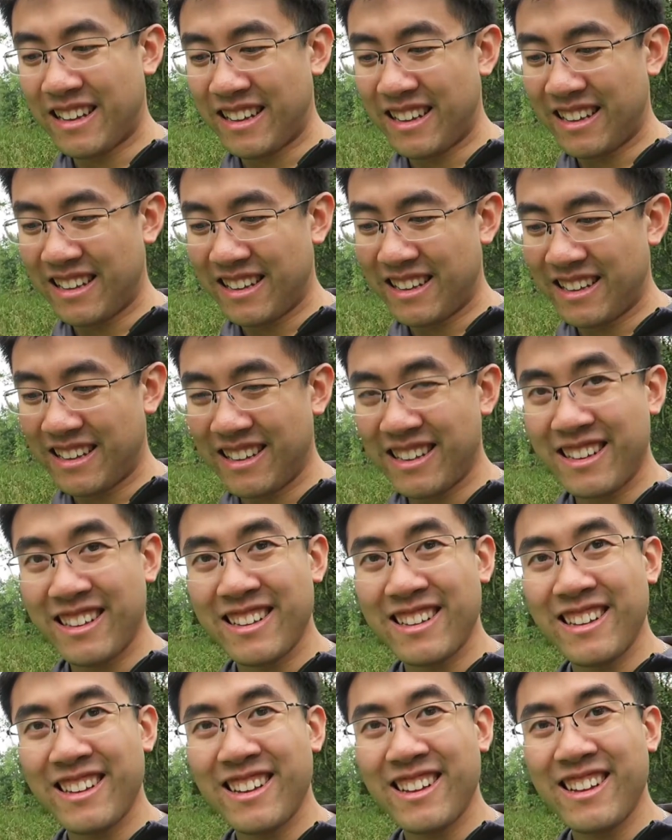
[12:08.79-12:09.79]

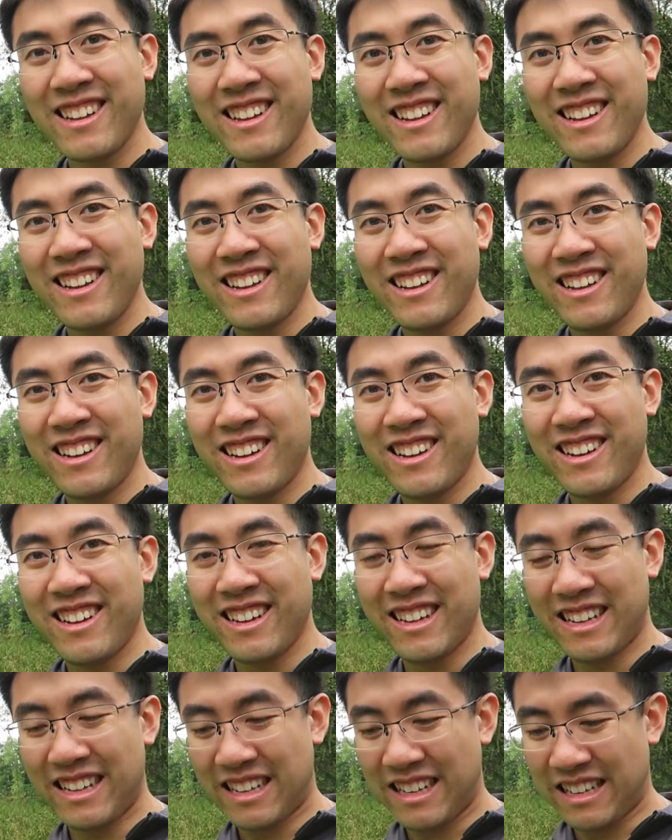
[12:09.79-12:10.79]

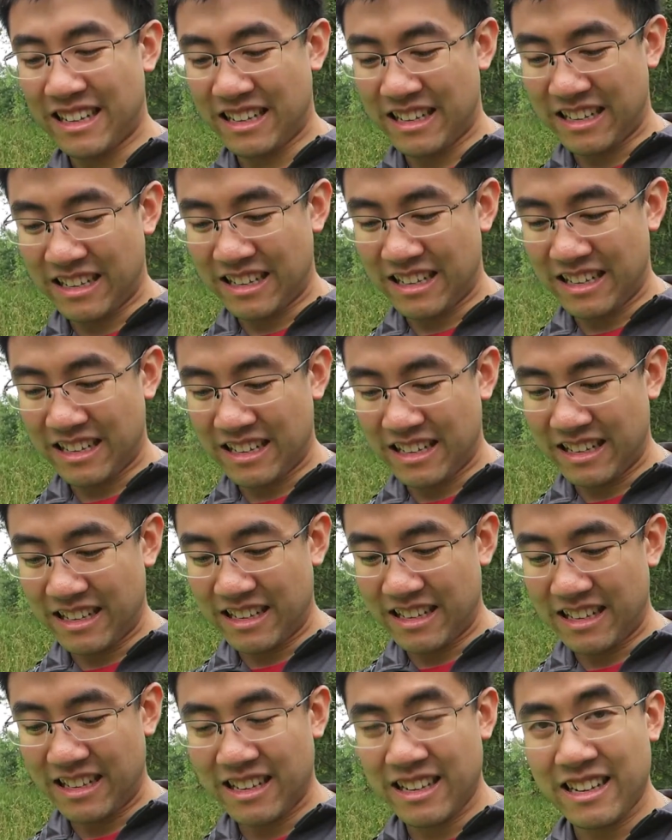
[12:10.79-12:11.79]

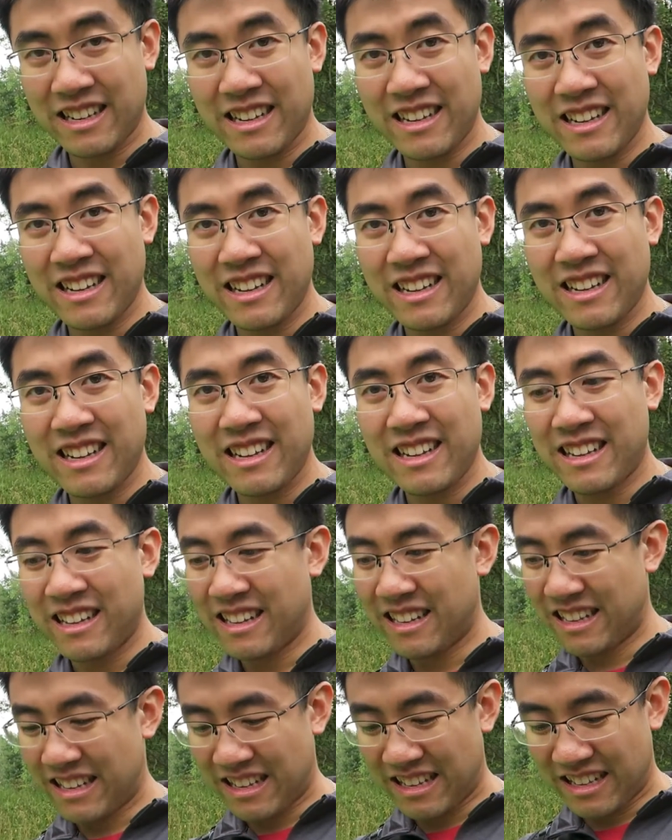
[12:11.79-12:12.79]

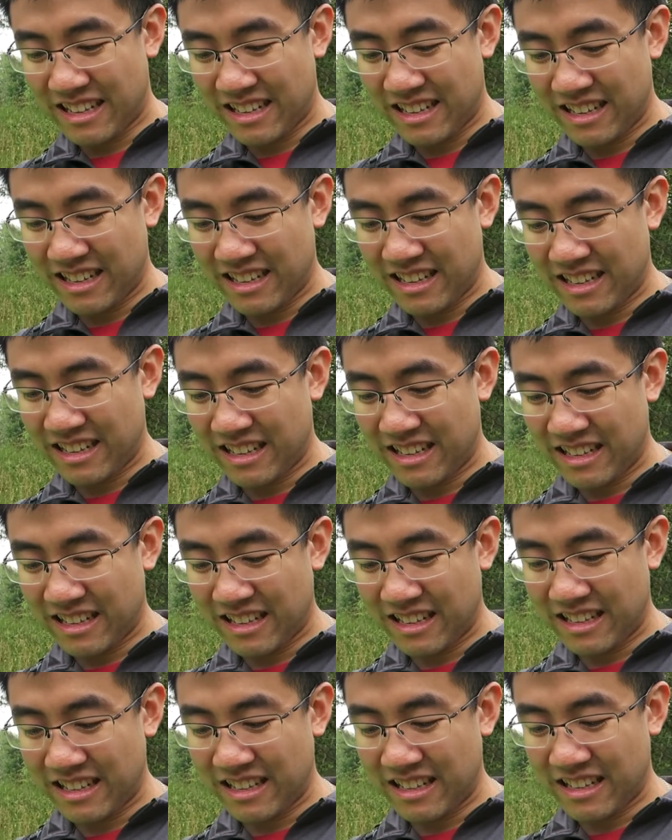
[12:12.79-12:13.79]

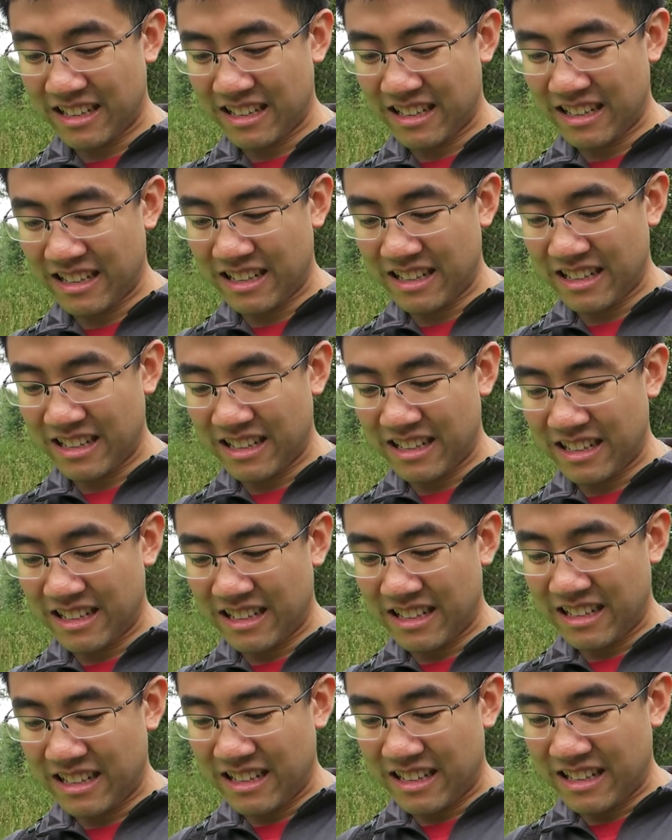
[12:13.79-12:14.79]

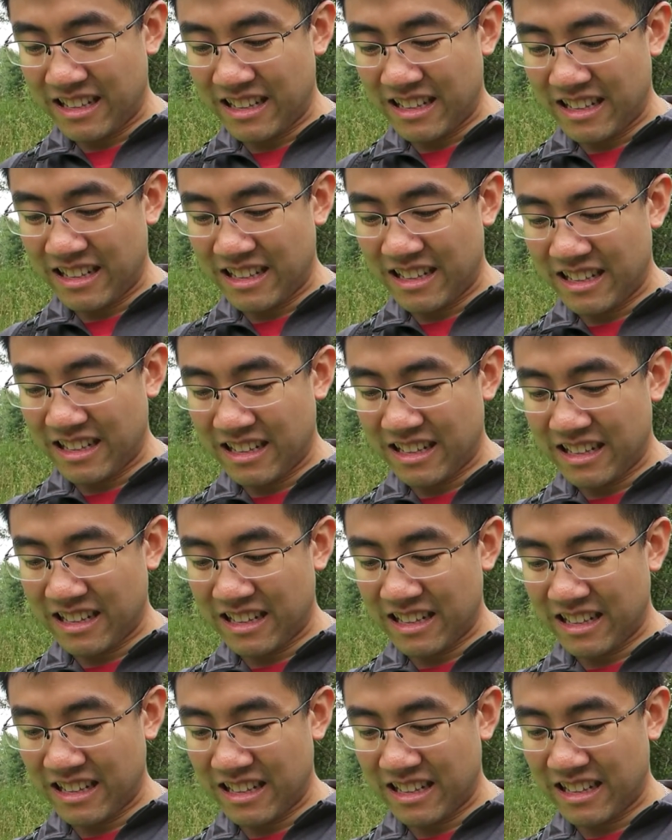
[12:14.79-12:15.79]

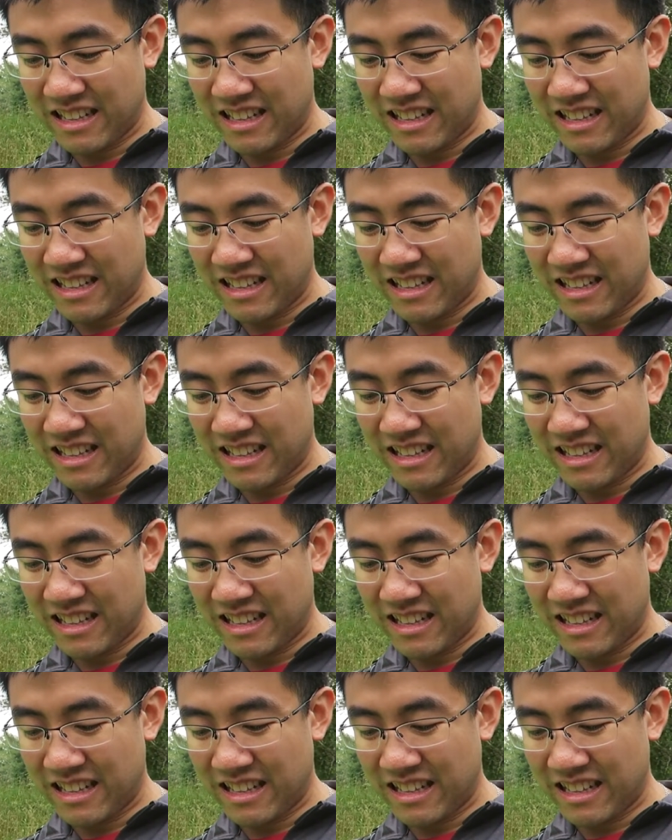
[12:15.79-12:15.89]
This person isn't speaking.